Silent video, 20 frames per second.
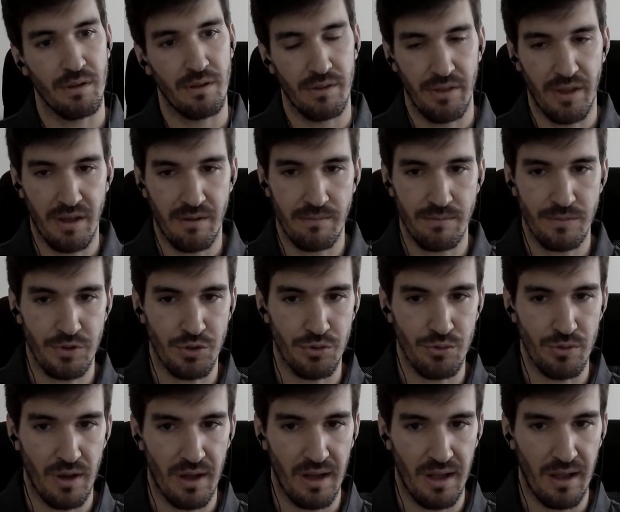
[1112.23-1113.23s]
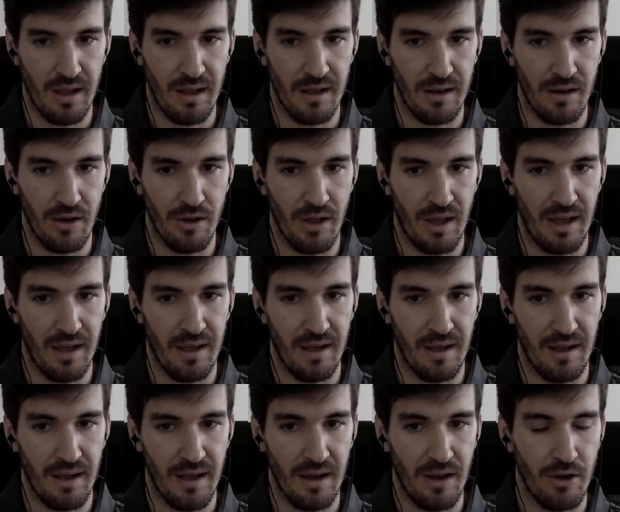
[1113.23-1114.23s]
them to
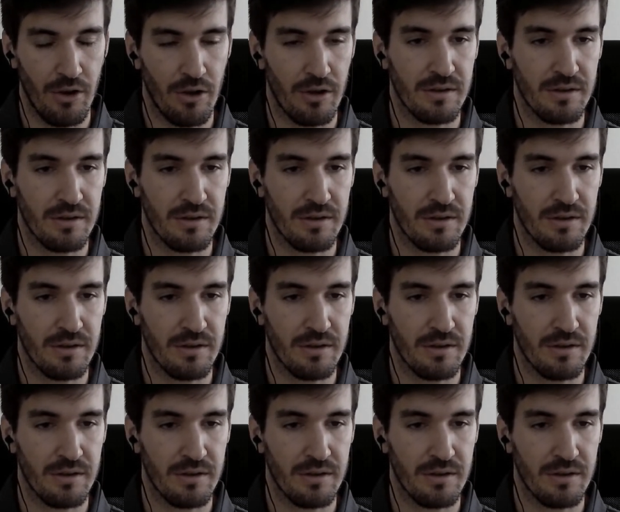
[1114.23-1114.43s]
a